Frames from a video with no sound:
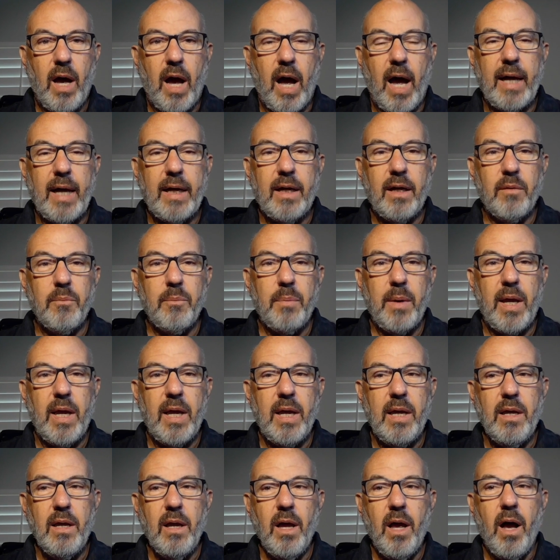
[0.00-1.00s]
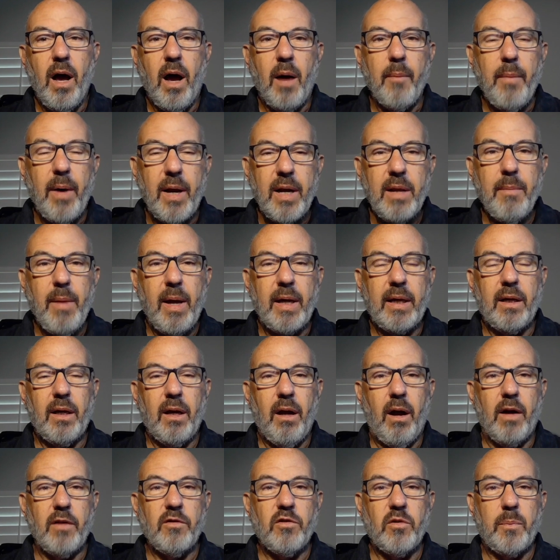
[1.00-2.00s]
I can be a
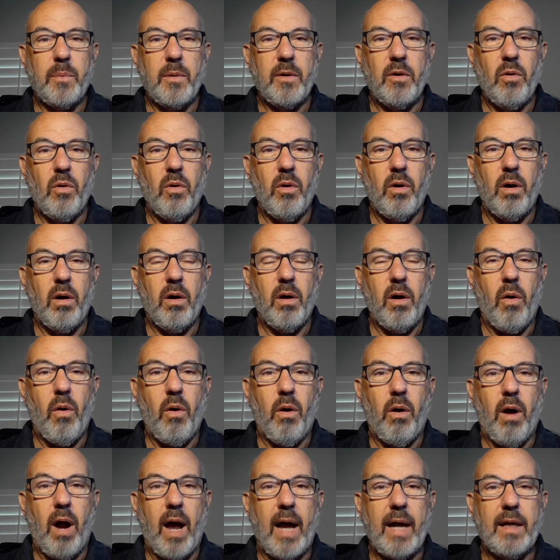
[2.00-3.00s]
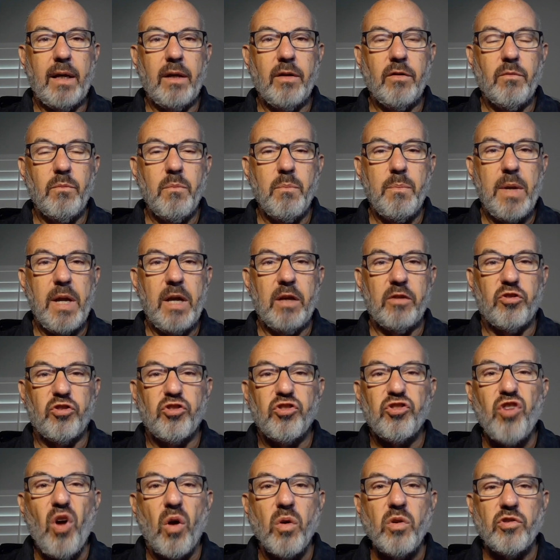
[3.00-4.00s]
money-making entrepreneur, or I can be a
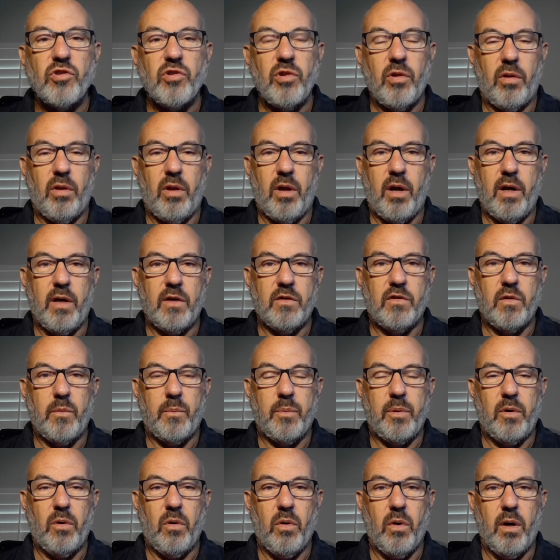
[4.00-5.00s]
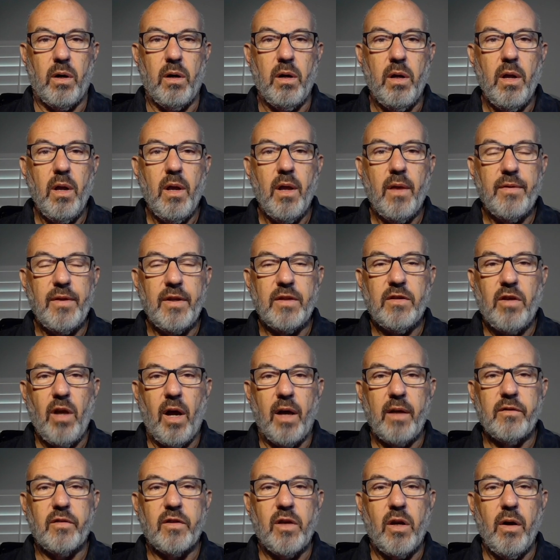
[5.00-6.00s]
social entrepreneur that
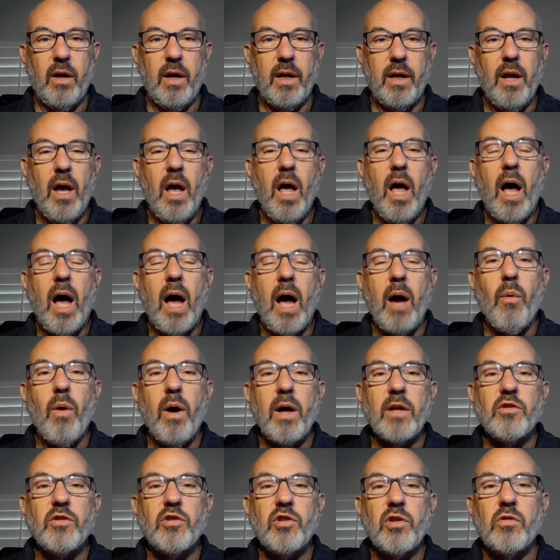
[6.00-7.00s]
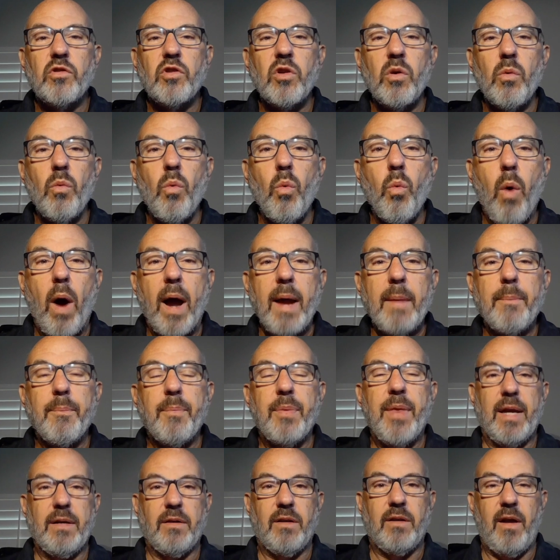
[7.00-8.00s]
does good. I want you to wipe
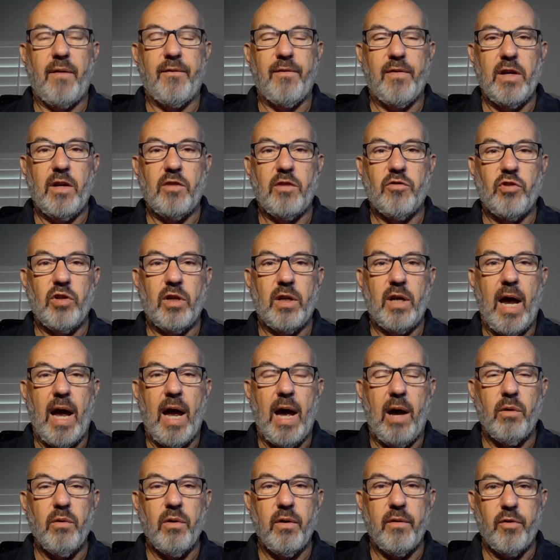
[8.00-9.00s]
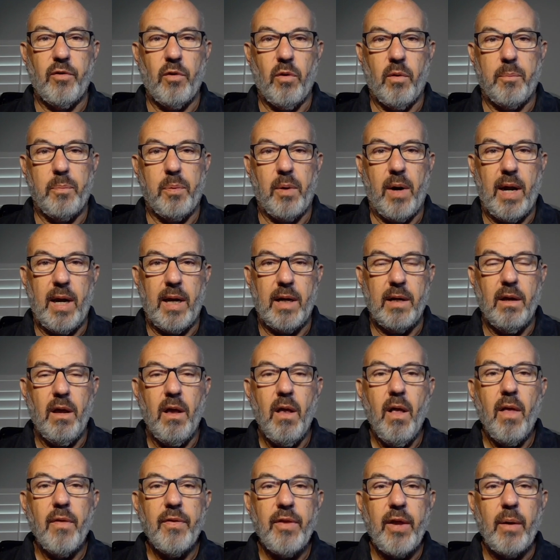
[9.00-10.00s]
that definition out of your brain.
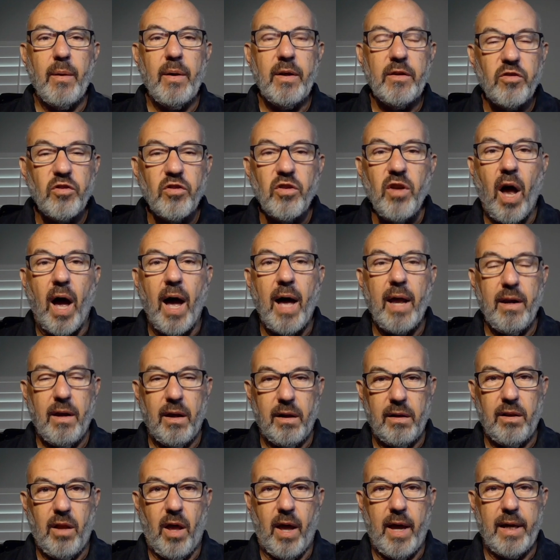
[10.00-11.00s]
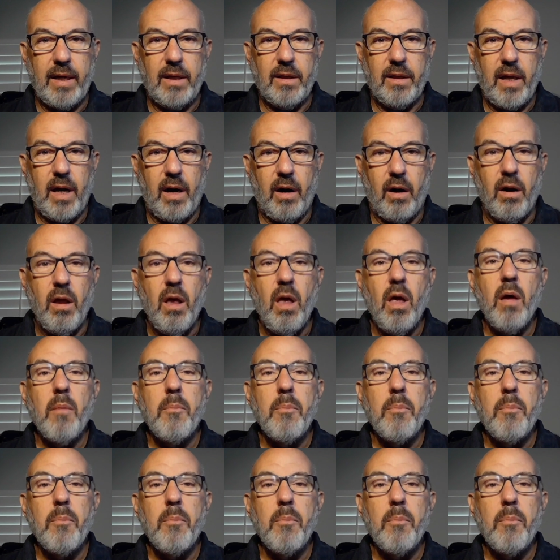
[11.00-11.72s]
There is not a line there.